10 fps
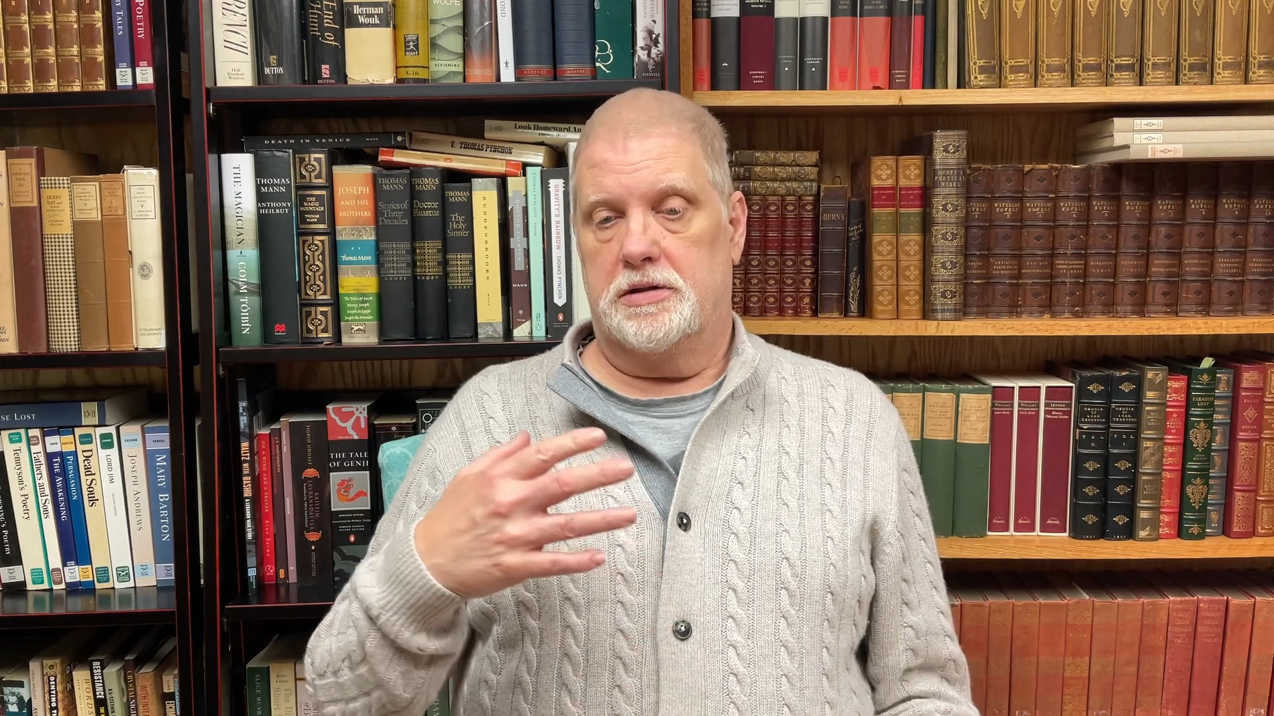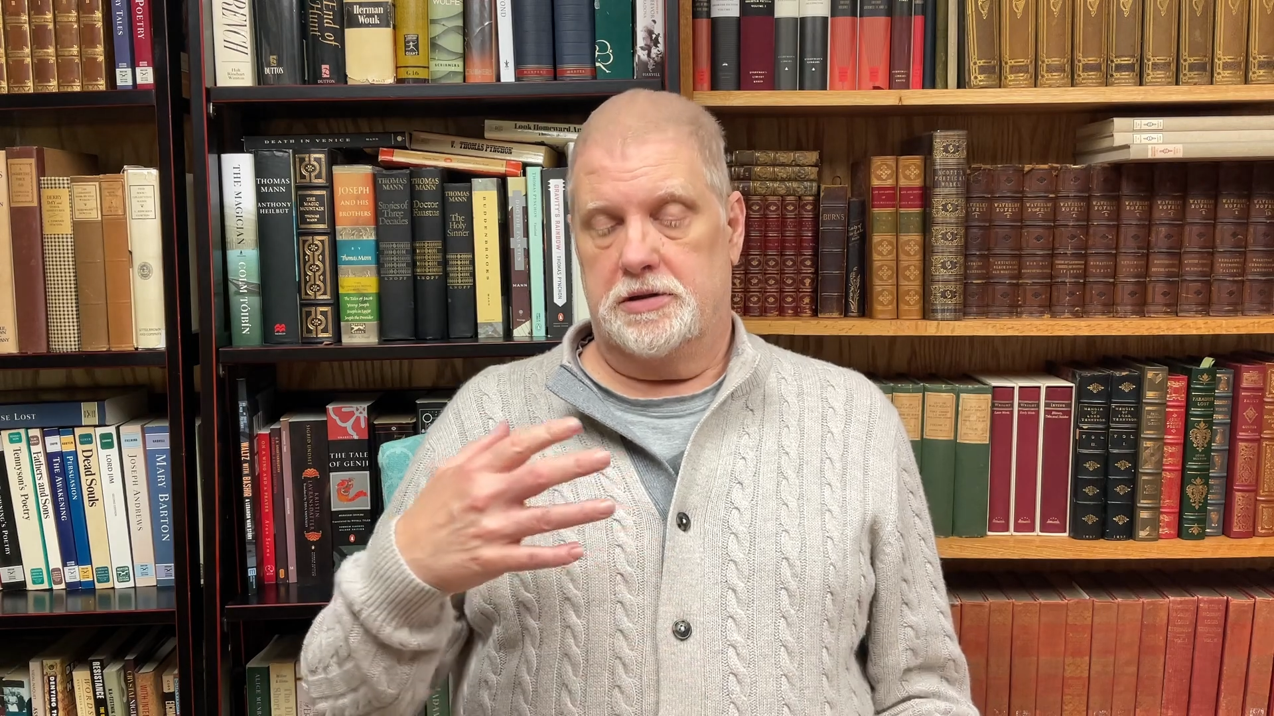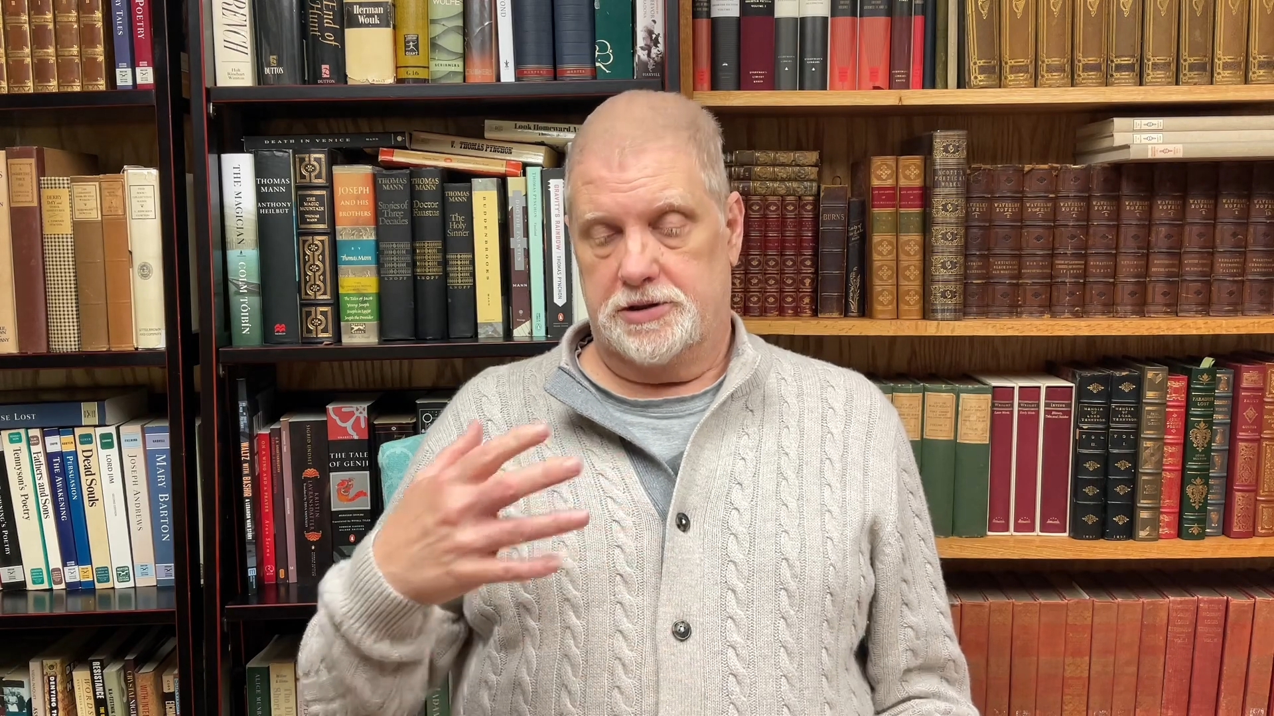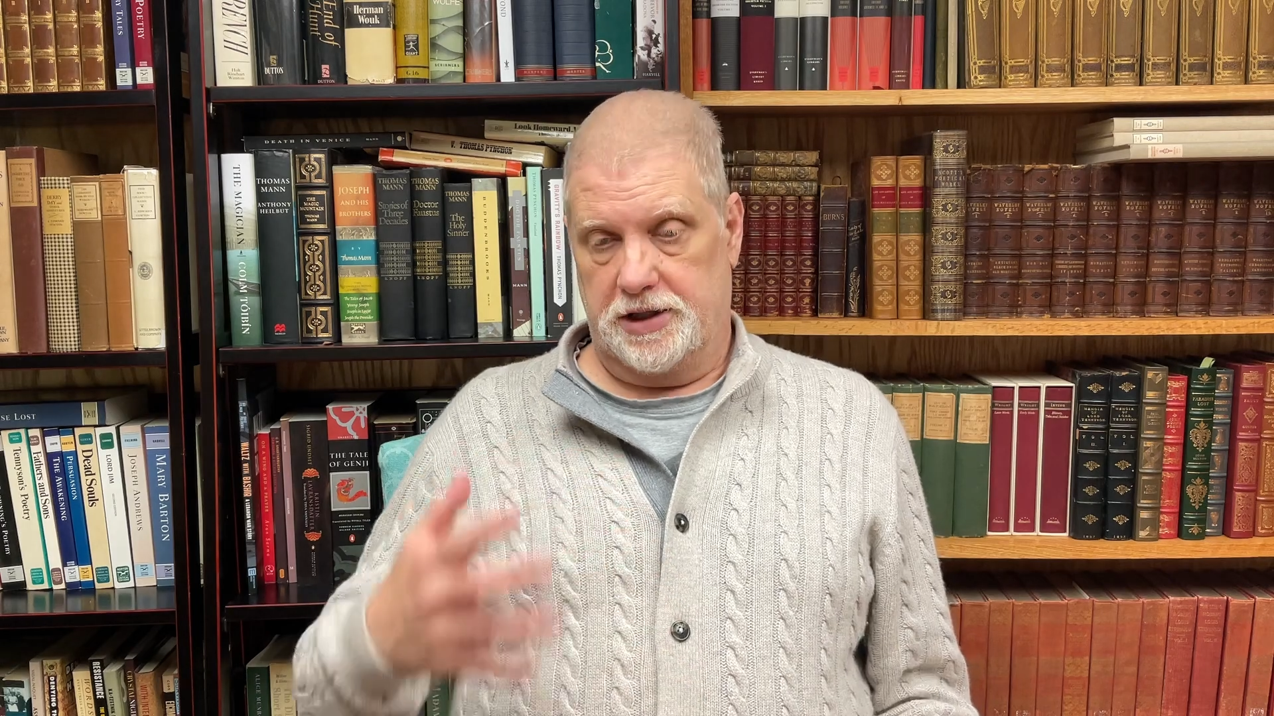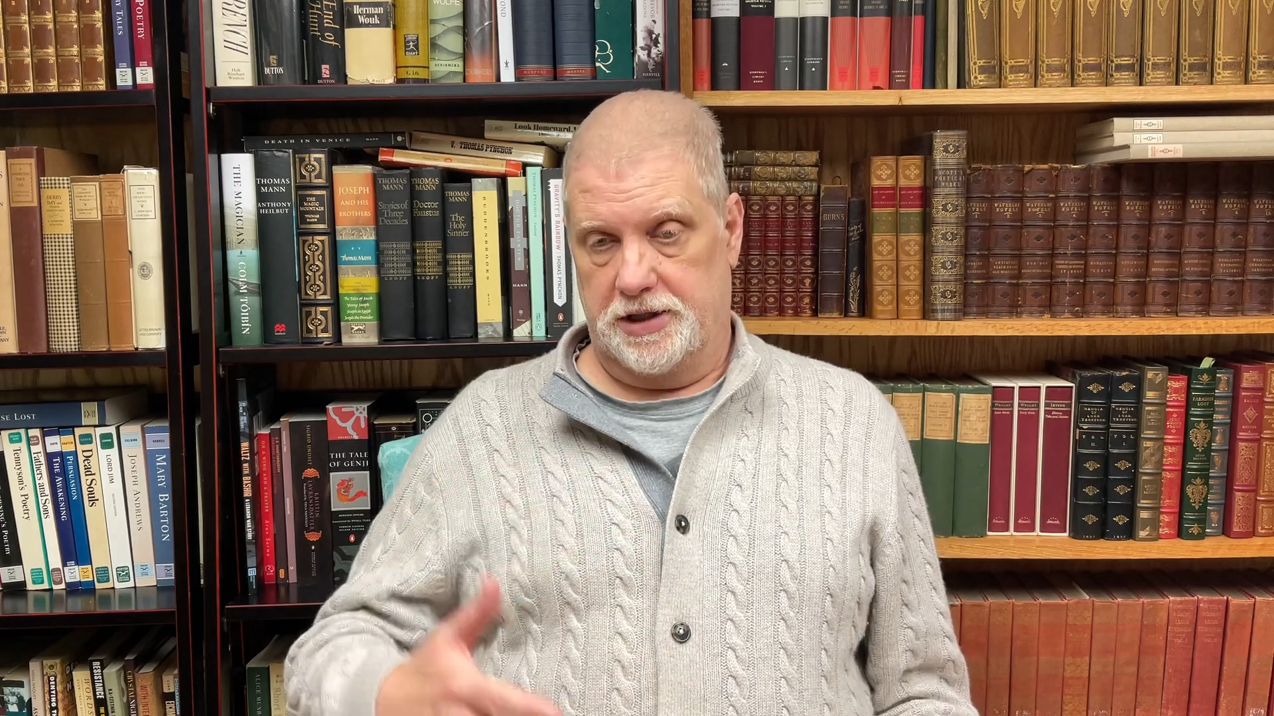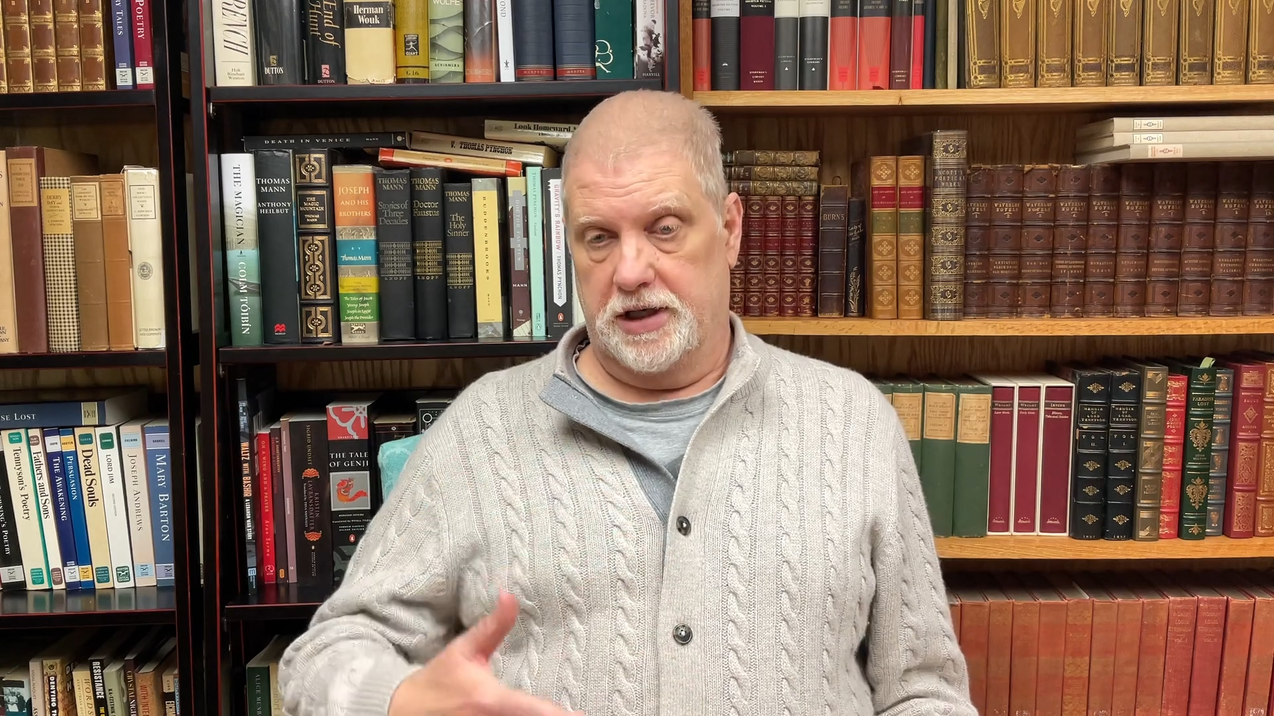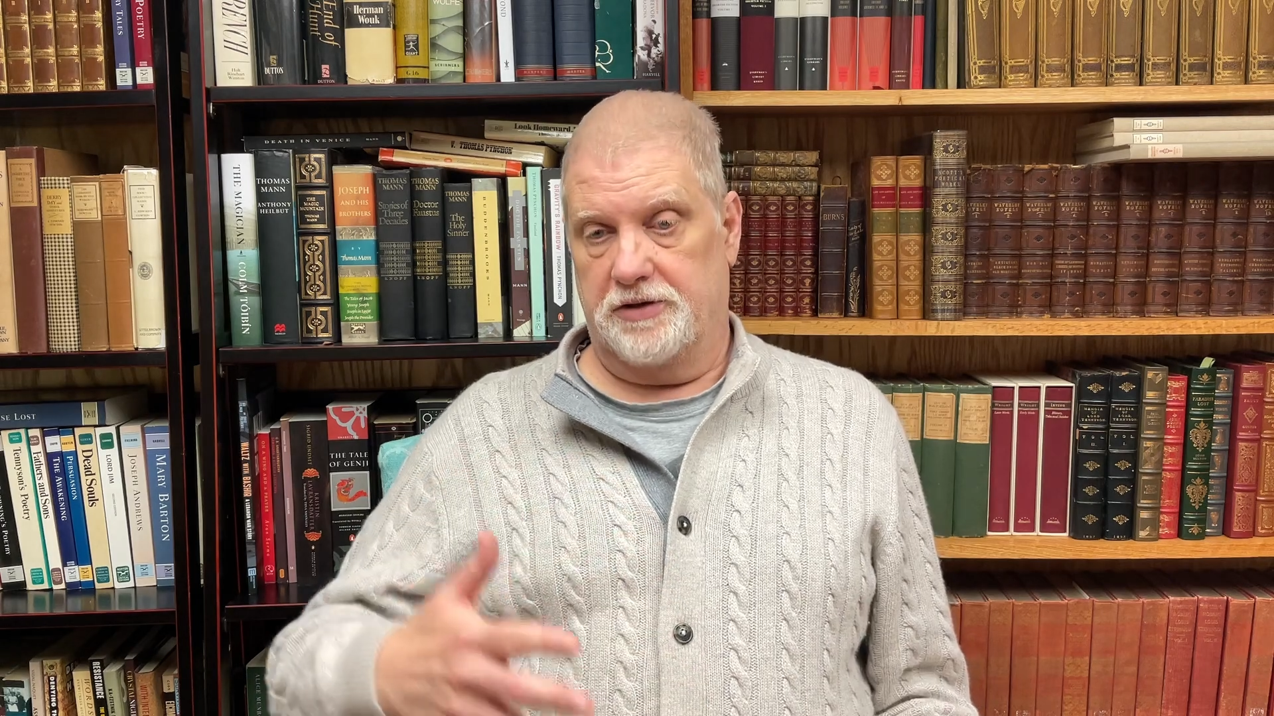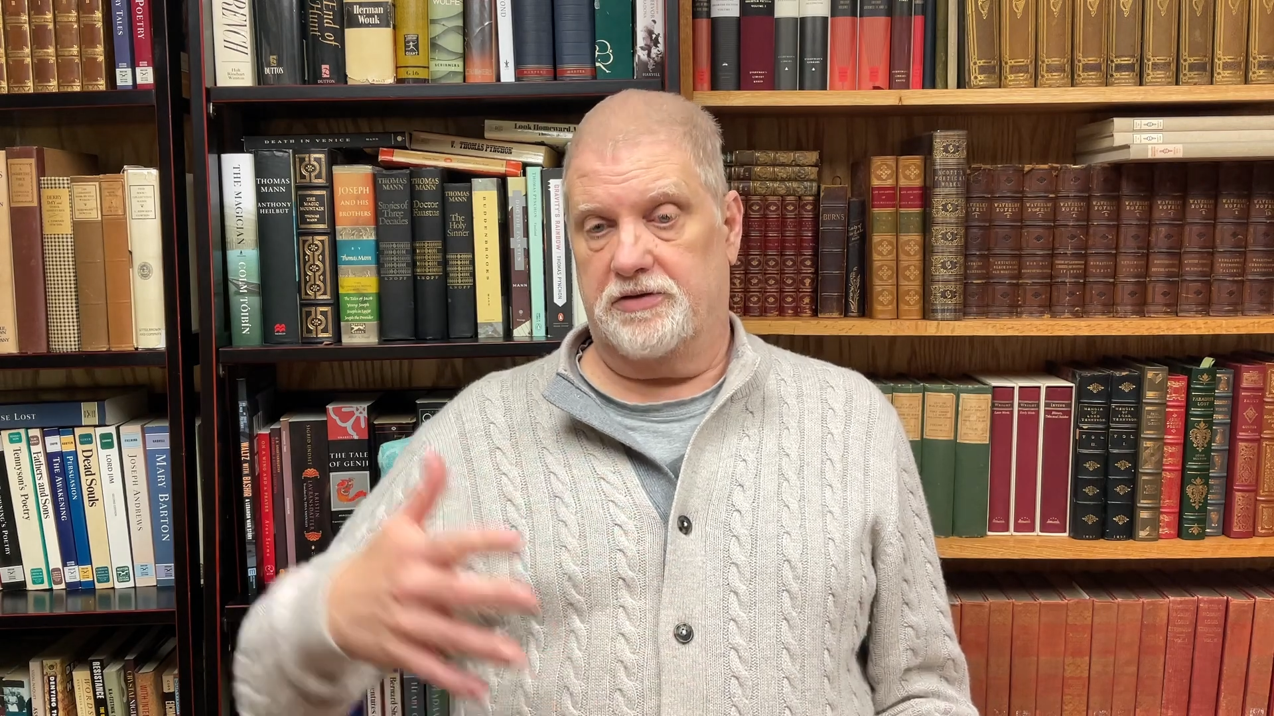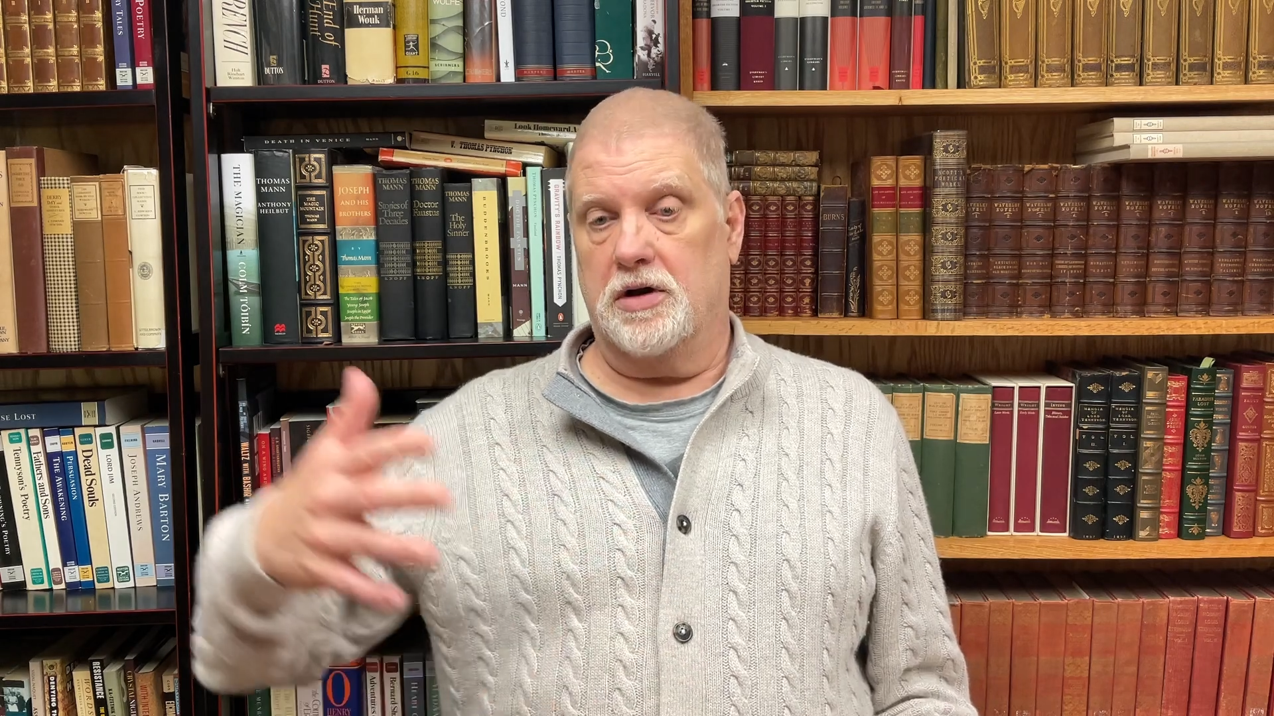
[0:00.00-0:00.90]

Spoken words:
she does